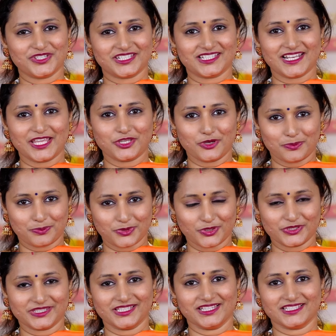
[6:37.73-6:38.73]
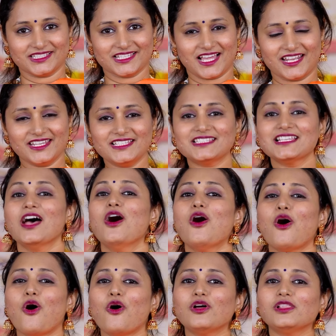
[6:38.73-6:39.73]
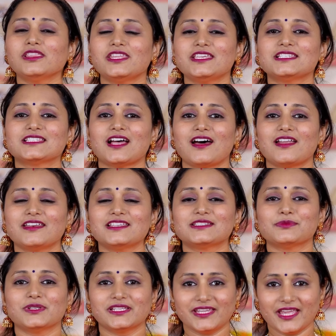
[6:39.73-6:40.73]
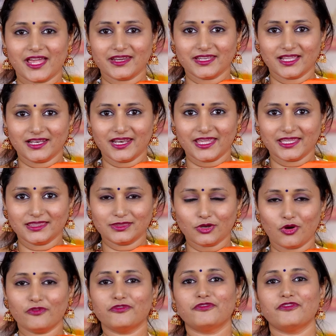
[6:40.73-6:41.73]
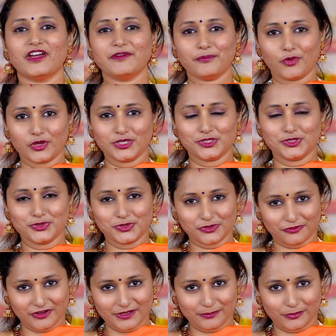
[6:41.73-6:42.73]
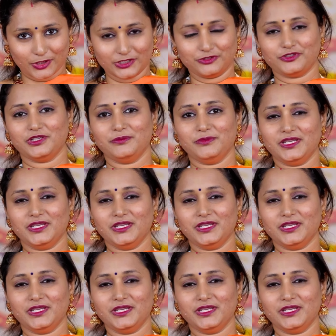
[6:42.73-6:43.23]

just like your pure silk saris. All these saris will carry a length of 5.2 to 5.3